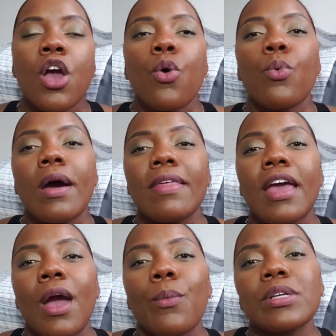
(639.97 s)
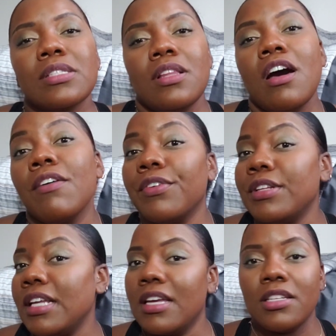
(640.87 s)
whether it was love or
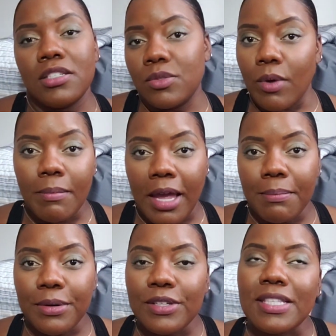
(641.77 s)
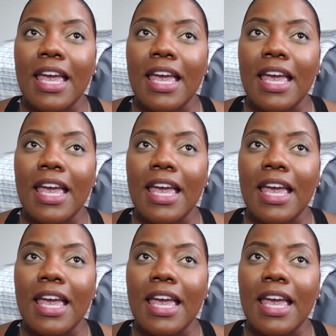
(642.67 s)
did he just want papers.